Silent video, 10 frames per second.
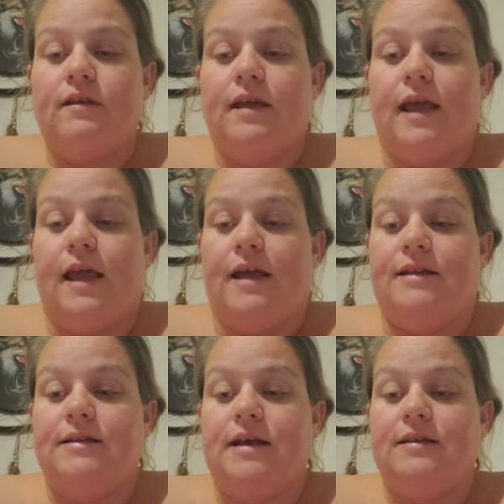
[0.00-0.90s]

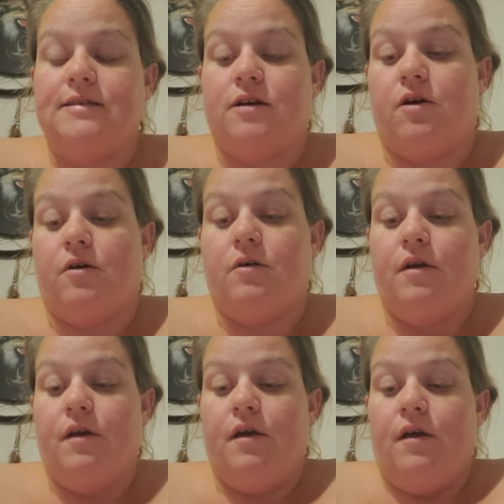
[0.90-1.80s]
and so,
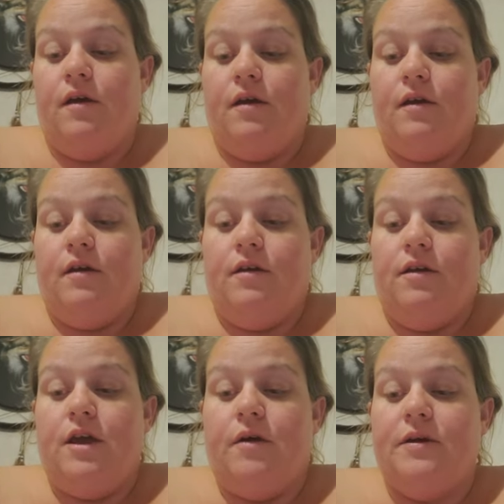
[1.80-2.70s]

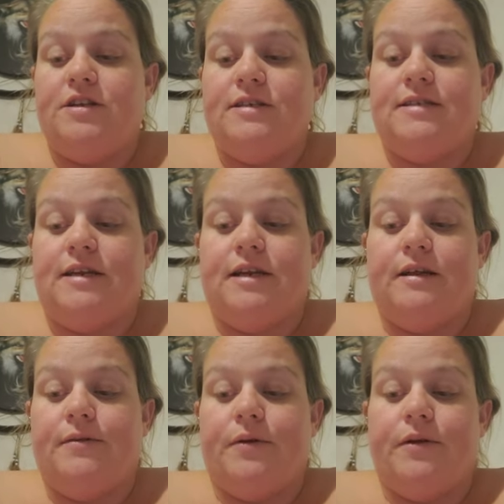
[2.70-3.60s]
you know, we just
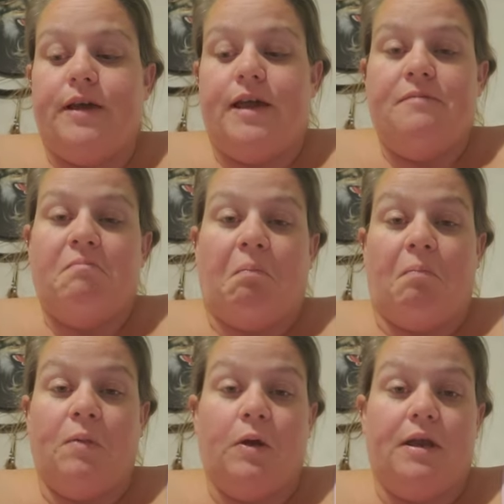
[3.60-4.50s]
didn't really
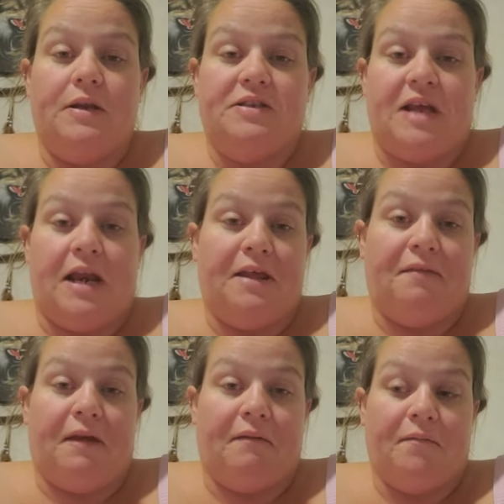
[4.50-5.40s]
look into
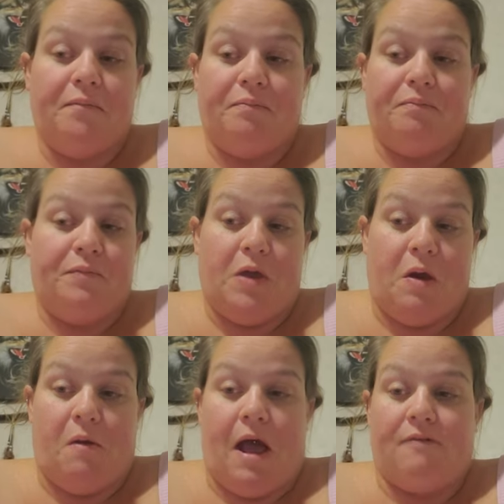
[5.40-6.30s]
anything, you
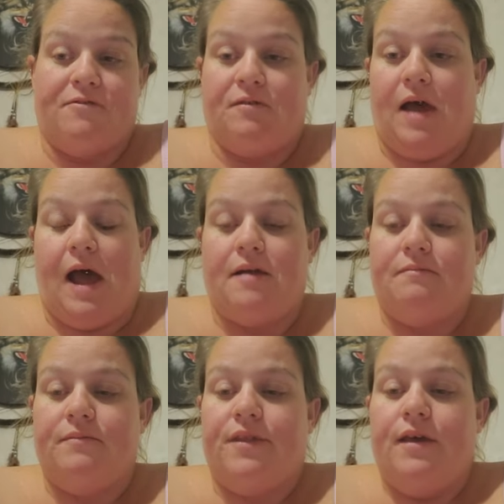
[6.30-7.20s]
know, after that.
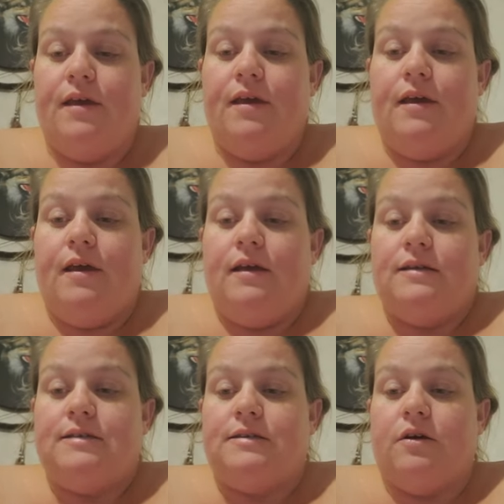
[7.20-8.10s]

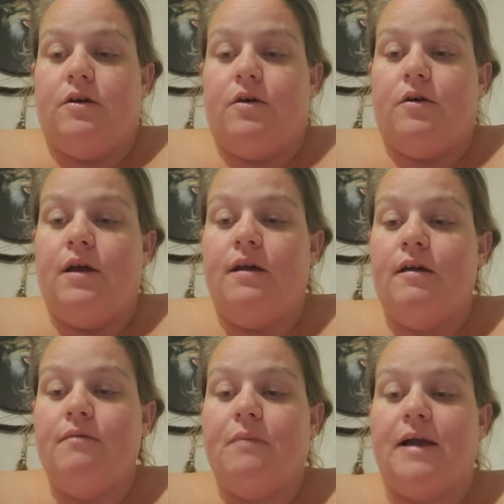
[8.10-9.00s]
So,
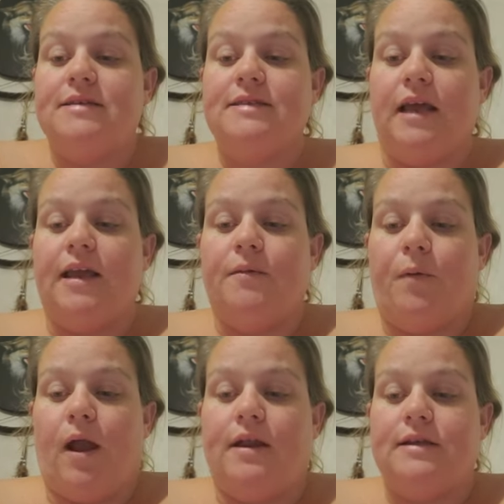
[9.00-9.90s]
my second
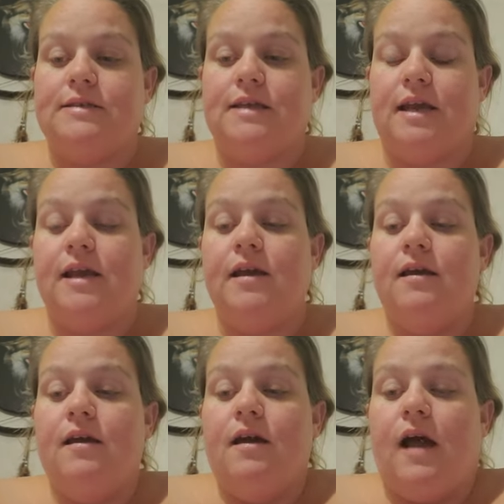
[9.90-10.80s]
pregnancy,
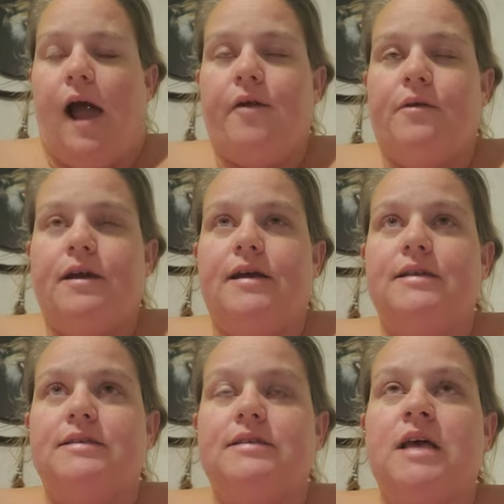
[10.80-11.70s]
I
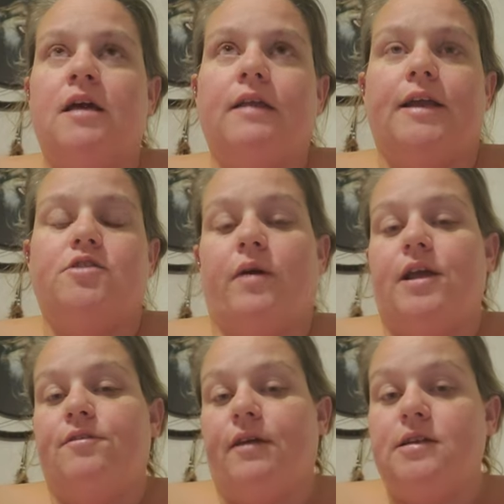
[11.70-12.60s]
was like
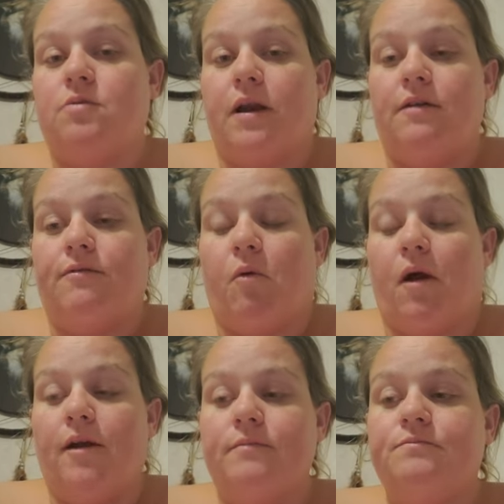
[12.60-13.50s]
23,
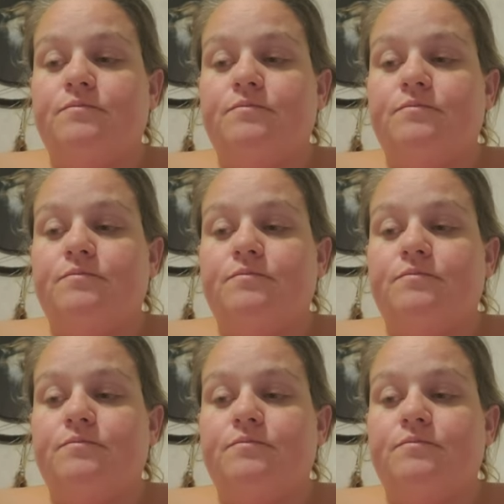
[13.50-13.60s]
24.